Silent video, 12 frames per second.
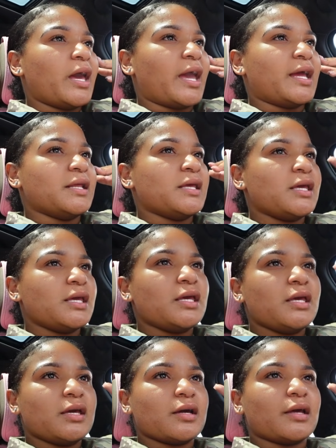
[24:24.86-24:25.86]
And
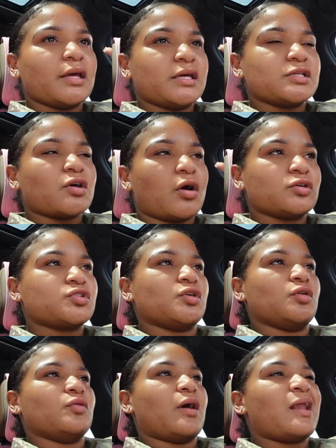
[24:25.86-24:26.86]
he is
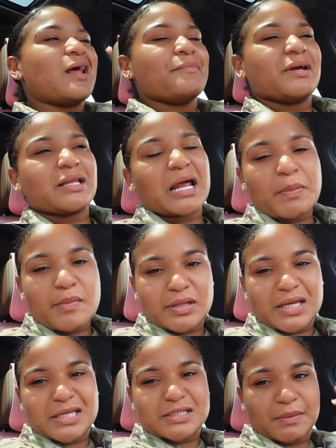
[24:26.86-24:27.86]
also, I mean, a lot of people
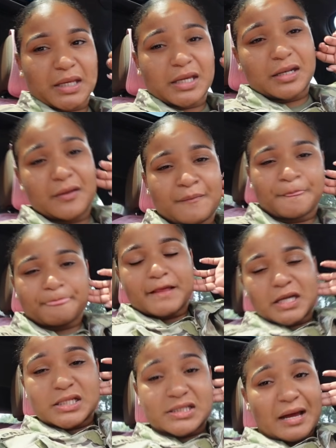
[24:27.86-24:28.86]
think he's mean.
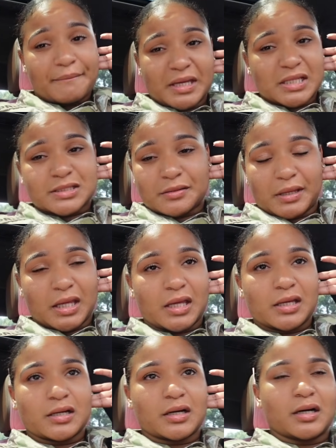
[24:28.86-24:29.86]
He's not mean to me.